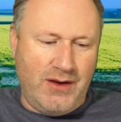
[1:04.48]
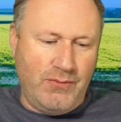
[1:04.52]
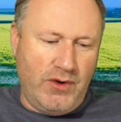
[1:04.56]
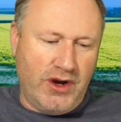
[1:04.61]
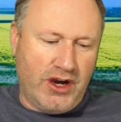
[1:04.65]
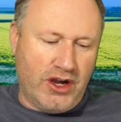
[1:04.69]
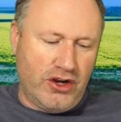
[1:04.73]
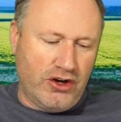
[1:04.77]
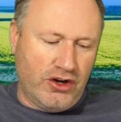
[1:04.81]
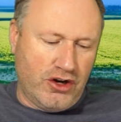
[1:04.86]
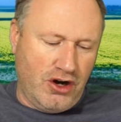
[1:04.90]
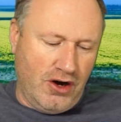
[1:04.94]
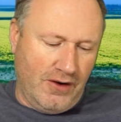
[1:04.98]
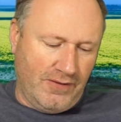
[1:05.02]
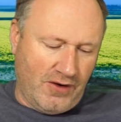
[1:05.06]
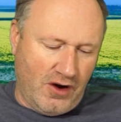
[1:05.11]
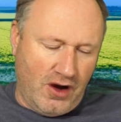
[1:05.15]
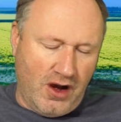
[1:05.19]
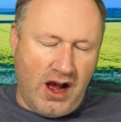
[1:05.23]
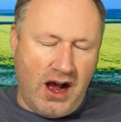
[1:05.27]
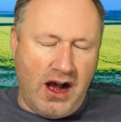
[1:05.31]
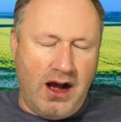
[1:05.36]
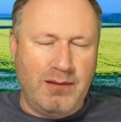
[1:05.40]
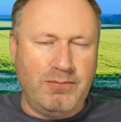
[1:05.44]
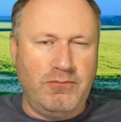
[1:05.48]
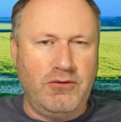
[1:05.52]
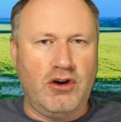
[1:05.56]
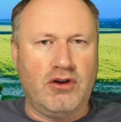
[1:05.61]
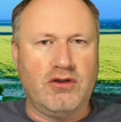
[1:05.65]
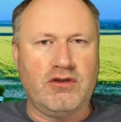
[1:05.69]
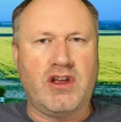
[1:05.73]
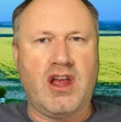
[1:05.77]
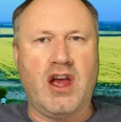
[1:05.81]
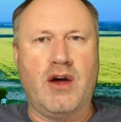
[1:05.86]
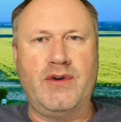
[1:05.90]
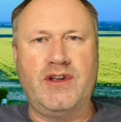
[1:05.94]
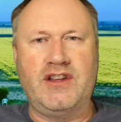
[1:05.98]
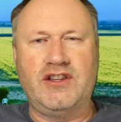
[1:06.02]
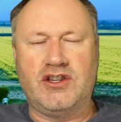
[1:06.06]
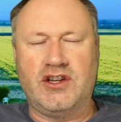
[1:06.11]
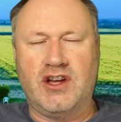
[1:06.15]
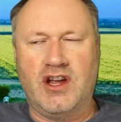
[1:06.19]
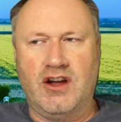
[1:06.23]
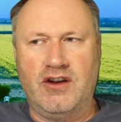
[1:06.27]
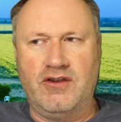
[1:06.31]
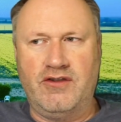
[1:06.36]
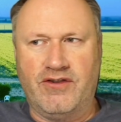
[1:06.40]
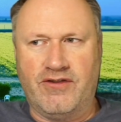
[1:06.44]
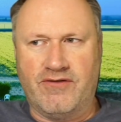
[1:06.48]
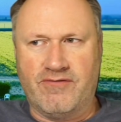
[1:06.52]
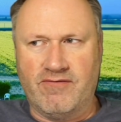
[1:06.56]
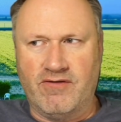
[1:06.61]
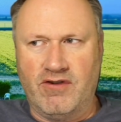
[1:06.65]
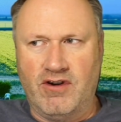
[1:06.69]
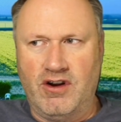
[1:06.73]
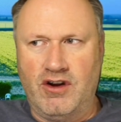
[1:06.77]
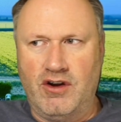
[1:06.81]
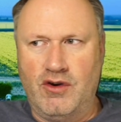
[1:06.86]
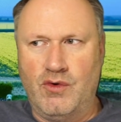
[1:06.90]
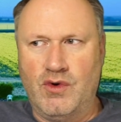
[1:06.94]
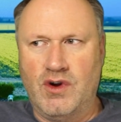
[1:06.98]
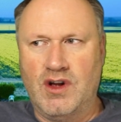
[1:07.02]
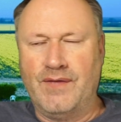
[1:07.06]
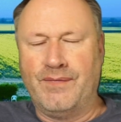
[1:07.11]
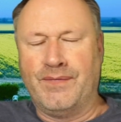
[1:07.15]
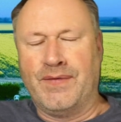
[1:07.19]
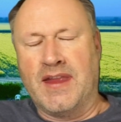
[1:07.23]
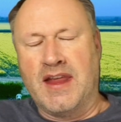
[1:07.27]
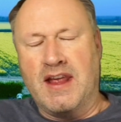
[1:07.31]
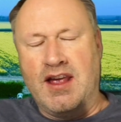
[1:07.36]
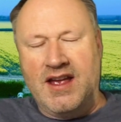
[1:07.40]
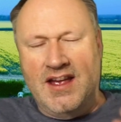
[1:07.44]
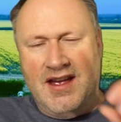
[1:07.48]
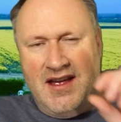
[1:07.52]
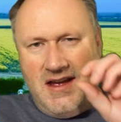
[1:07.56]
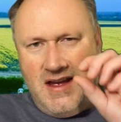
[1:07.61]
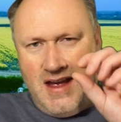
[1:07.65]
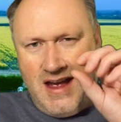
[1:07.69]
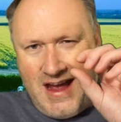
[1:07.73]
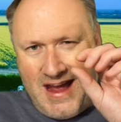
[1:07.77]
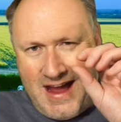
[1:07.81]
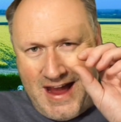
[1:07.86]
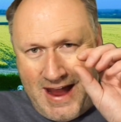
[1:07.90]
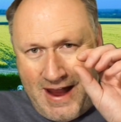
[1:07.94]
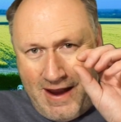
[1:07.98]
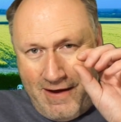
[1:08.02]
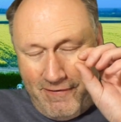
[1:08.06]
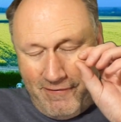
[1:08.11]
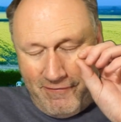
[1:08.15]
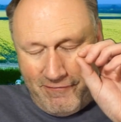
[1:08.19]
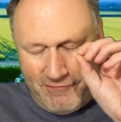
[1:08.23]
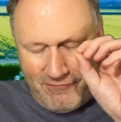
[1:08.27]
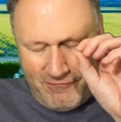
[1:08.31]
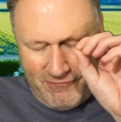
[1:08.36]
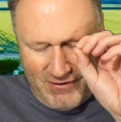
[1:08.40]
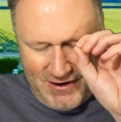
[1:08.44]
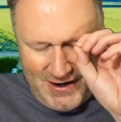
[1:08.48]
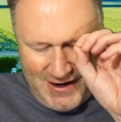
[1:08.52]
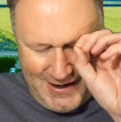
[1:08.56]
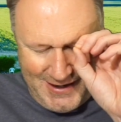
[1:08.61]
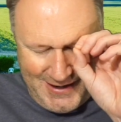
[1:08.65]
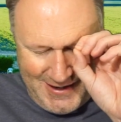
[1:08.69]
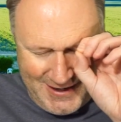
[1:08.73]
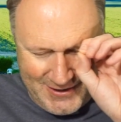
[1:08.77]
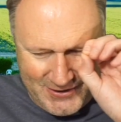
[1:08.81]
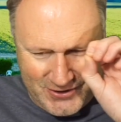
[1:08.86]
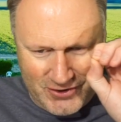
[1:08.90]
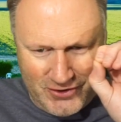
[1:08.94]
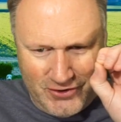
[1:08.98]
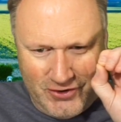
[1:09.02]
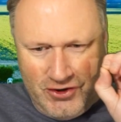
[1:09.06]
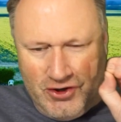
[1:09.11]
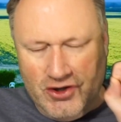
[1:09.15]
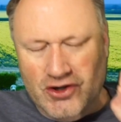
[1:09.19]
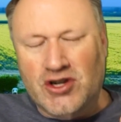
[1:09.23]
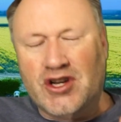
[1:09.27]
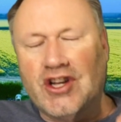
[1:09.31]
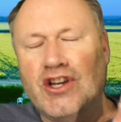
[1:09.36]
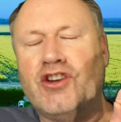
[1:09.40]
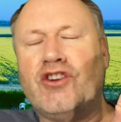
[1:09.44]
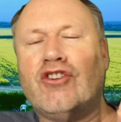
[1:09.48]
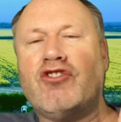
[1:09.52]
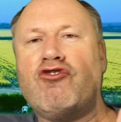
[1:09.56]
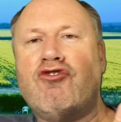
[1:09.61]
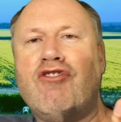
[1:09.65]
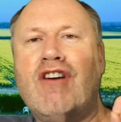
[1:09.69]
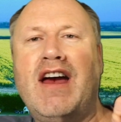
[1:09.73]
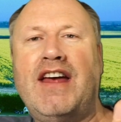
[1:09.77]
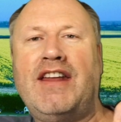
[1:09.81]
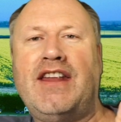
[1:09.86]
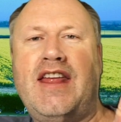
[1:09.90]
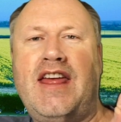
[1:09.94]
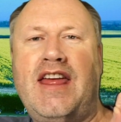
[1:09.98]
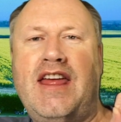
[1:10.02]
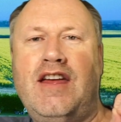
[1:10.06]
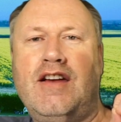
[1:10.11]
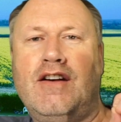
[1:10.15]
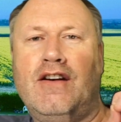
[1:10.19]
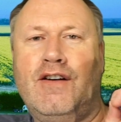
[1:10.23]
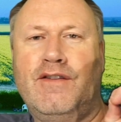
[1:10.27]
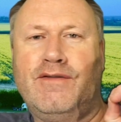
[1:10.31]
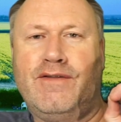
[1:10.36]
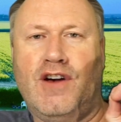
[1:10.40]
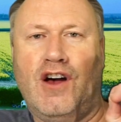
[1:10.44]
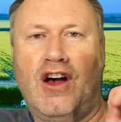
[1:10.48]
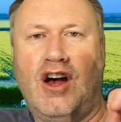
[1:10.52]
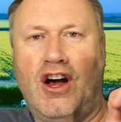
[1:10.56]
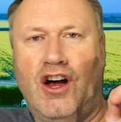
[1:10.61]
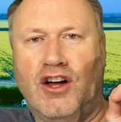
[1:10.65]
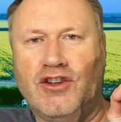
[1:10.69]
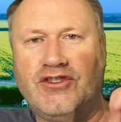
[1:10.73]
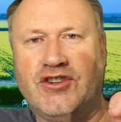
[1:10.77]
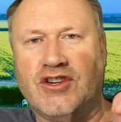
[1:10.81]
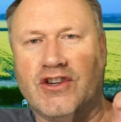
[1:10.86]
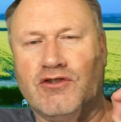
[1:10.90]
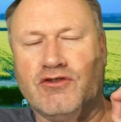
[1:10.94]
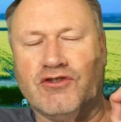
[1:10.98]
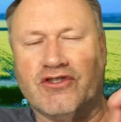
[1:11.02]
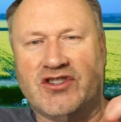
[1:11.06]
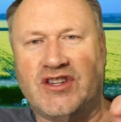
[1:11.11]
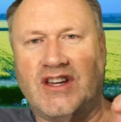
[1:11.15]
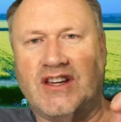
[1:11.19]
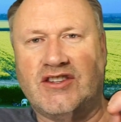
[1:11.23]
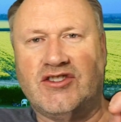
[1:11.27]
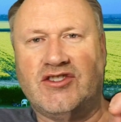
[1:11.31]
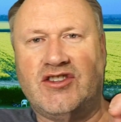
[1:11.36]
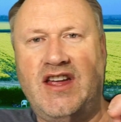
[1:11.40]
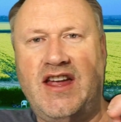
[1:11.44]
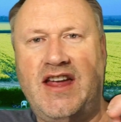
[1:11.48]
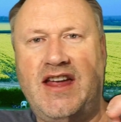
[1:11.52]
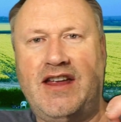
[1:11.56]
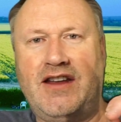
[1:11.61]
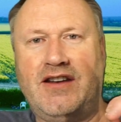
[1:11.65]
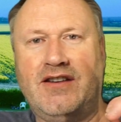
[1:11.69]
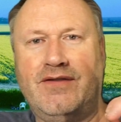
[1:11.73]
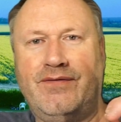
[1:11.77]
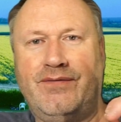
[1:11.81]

we're going to cover. I'm not going to go through every little nook and cranny of Article 16.